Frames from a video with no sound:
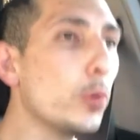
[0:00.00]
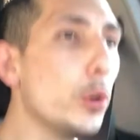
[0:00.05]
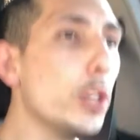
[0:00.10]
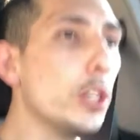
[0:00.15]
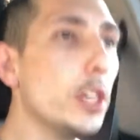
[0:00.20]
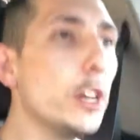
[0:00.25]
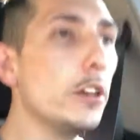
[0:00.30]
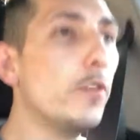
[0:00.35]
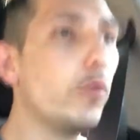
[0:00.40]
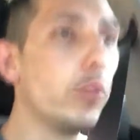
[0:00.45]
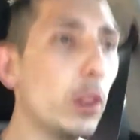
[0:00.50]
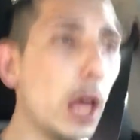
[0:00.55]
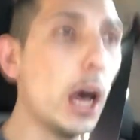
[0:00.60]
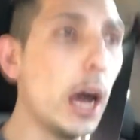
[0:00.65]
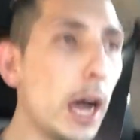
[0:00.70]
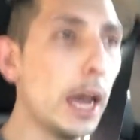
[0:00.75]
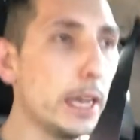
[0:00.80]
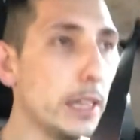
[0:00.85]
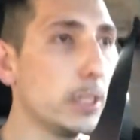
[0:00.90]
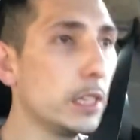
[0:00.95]
did
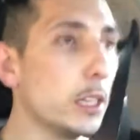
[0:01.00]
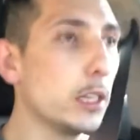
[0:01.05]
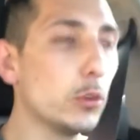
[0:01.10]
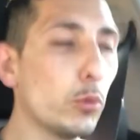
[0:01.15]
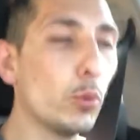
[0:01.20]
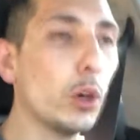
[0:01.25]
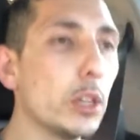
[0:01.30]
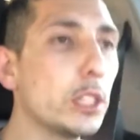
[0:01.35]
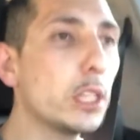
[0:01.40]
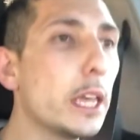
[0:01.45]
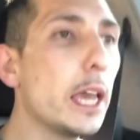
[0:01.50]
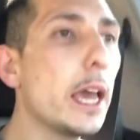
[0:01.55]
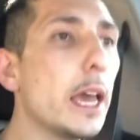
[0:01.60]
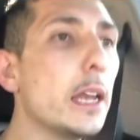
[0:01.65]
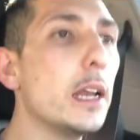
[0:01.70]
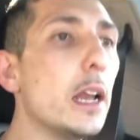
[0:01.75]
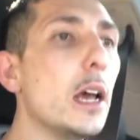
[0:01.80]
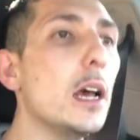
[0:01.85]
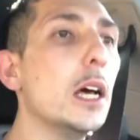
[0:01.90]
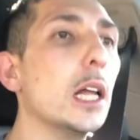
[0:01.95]
flies. And once
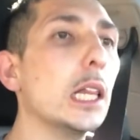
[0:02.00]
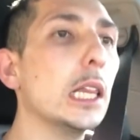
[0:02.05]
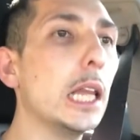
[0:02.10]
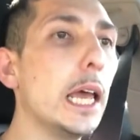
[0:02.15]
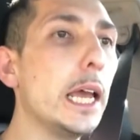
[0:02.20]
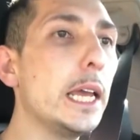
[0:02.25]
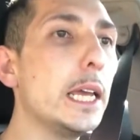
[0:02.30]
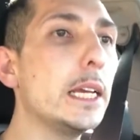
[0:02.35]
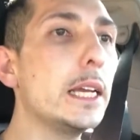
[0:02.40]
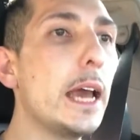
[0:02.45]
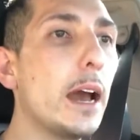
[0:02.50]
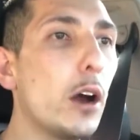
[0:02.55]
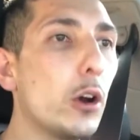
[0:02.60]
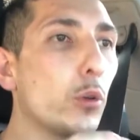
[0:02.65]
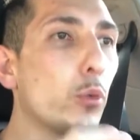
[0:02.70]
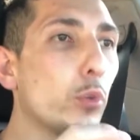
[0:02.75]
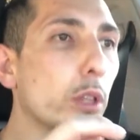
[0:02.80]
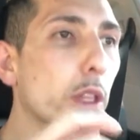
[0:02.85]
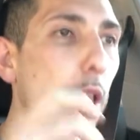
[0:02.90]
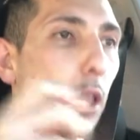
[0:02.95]
again, laying
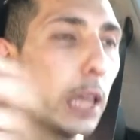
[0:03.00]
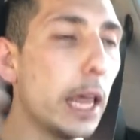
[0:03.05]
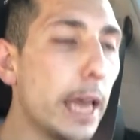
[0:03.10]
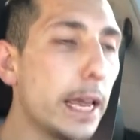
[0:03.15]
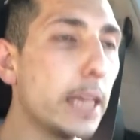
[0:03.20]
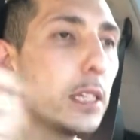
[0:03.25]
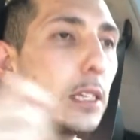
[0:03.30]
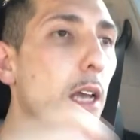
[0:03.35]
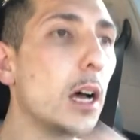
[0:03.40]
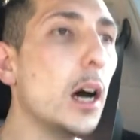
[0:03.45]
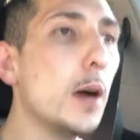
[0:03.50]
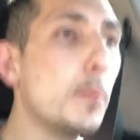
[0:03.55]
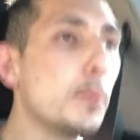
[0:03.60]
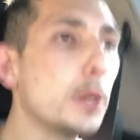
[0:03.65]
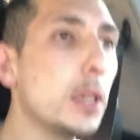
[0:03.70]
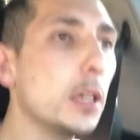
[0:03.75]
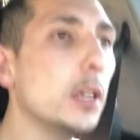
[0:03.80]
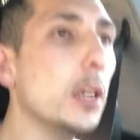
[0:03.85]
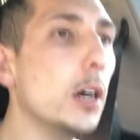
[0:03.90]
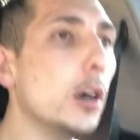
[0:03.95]
down with the legs up,
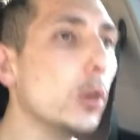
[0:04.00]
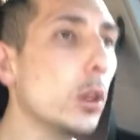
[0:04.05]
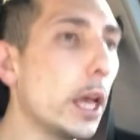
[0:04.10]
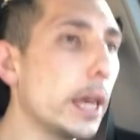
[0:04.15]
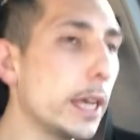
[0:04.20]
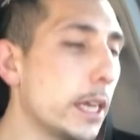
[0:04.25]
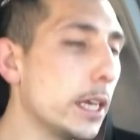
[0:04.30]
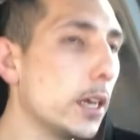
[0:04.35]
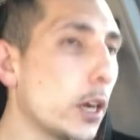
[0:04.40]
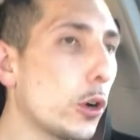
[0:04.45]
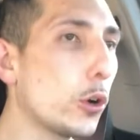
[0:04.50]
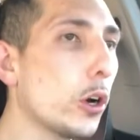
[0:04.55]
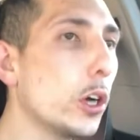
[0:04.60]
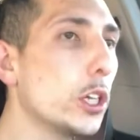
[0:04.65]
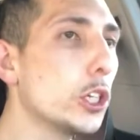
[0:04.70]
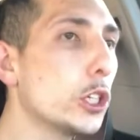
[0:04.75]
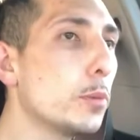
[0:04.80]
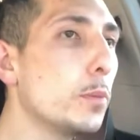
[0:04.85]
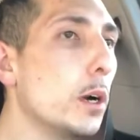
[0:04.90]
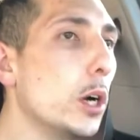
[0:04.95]
like in a
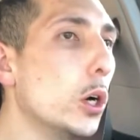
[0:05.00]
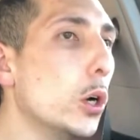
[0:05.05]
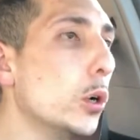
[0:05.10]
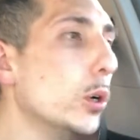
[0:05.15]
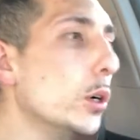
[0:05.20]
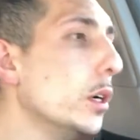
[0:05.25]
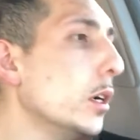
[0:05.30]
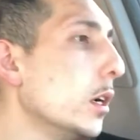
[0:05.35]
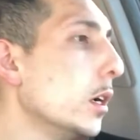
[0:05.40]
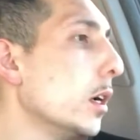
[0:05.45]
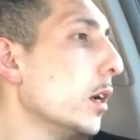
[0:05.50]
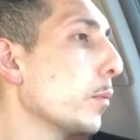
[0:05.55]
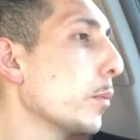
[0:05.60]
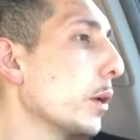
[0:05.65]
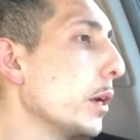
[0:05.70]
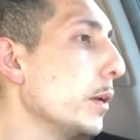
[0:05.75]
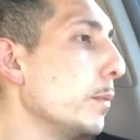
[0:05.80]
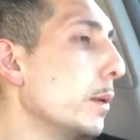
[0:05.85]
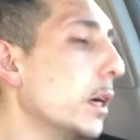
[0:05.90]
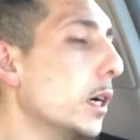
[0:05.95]
crunch mode,
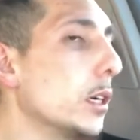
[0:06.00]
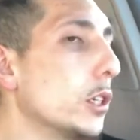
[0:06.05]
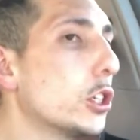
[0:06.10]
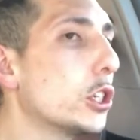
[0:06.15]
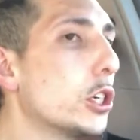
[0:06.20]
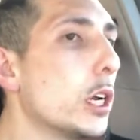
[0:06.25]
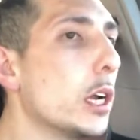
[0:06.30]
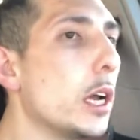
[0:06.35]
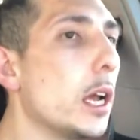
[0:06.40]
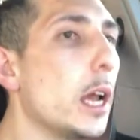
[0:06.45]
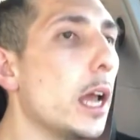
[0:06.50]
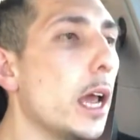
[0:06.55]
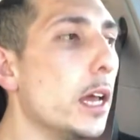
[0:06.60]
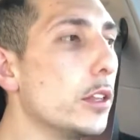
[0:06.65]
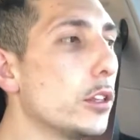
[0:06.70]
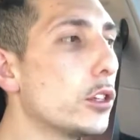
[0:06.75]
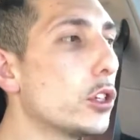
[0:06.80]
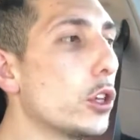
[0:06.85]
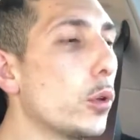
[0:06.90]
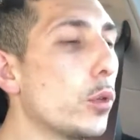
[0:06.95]
pretty much.
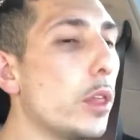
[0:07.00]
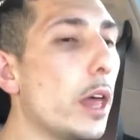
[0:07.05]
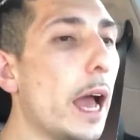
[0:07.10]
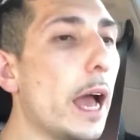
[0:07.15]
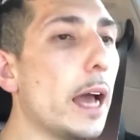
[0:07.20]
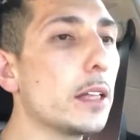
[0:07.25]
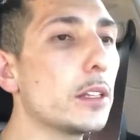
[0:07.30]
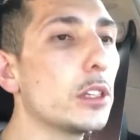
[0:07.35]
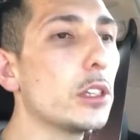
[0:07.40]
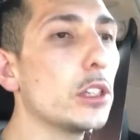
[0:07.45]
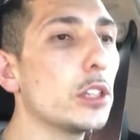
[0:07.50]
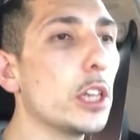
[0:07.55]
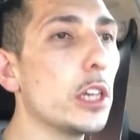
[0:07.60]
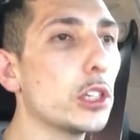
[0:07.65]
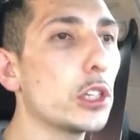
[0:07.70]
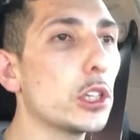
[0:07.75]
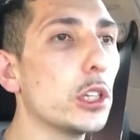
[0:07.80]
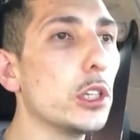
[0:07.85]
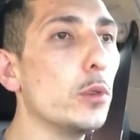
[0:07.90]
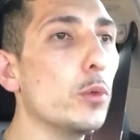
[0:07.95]
And so that's
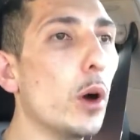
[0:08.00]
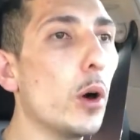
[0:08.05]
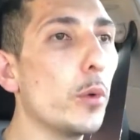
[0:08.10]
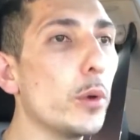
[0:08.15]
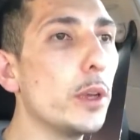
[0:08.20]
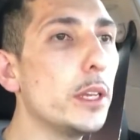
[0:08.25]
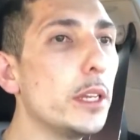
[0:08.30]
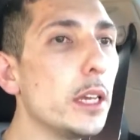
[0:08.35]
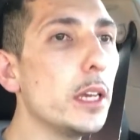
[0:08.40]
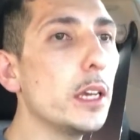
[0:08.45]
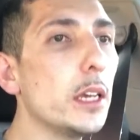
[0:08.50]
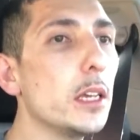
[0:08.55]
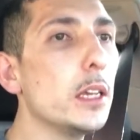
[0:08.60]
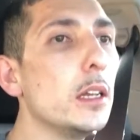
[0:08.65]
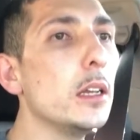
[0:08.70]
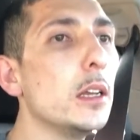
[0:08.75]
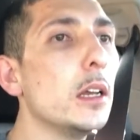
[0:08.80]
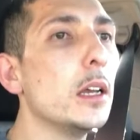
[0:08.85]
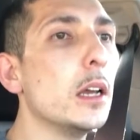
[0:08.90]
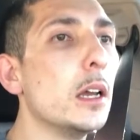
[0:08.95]
essentially what we did.
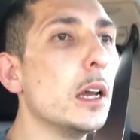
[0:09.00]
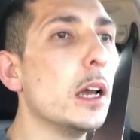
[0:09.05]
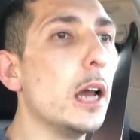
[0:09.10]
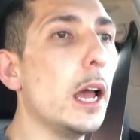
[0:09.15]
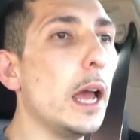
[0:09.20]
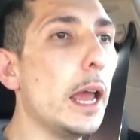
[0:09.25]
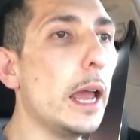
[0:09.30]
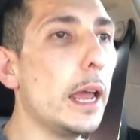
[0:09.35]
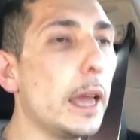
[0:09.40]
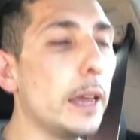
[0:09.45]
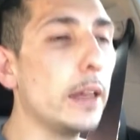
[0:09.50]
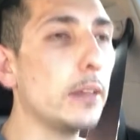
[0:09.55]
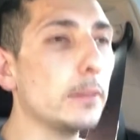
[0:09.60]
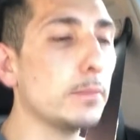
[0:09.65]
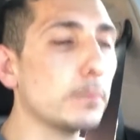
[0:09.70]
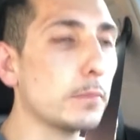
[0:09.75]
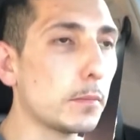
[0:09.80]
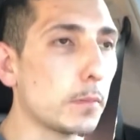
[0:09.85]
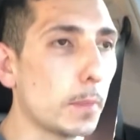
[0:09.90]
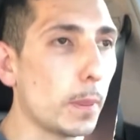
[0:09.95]
And,